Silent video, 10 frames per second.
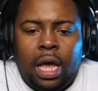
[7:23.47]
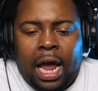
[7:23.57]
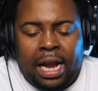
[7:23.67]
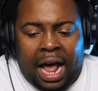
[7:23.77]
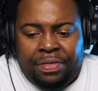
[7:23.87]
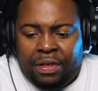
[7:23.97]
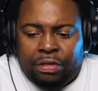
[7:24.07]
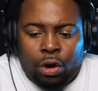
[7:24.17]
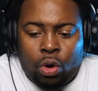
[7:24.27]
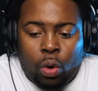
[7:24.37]
And I think
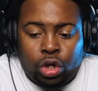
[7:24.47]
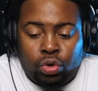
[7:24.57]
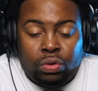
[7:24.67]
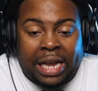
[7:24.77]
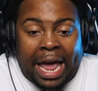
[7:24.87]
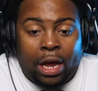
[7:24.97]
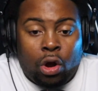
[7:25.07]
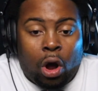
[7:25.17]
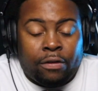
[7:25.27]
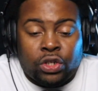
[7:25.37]
they're going to take
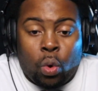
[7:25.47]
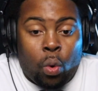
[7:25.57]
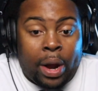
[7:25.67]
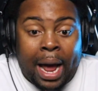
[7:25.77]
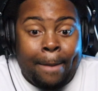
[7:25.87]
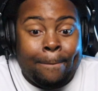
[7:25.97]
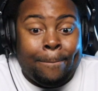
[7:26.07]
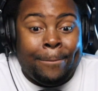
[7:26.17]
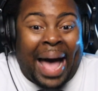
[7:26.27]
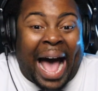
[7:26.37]
off scoring
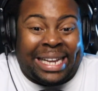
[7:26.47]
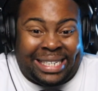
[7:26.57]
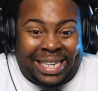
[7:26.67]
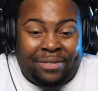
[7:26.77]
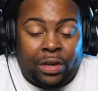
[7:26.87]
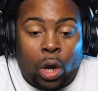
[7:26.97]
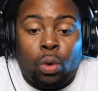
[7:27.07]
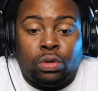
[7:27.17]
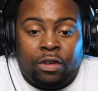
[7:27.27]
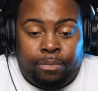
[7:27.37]
massive
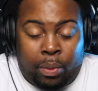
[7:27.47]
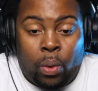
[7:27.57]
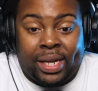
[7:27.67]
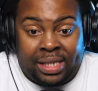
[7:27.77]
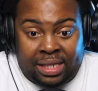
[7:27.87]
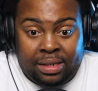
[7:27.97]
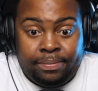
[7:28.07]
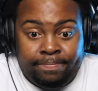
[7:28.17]
loads of points.